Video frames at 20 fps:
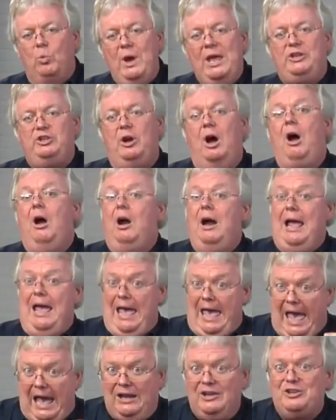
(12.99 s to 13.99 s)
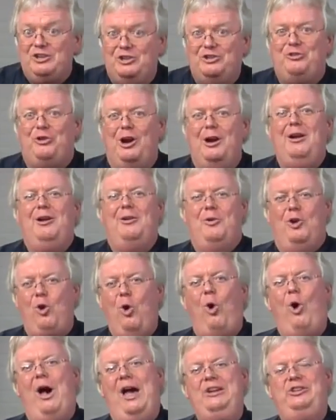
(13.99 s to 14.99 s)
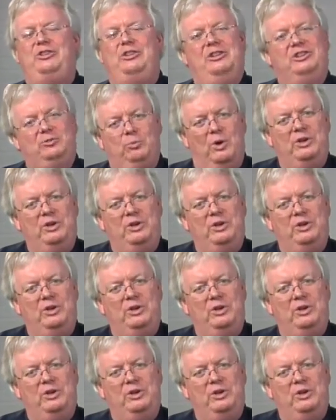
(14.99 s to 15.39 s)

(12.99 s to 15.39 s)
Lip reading: which are extra cautious,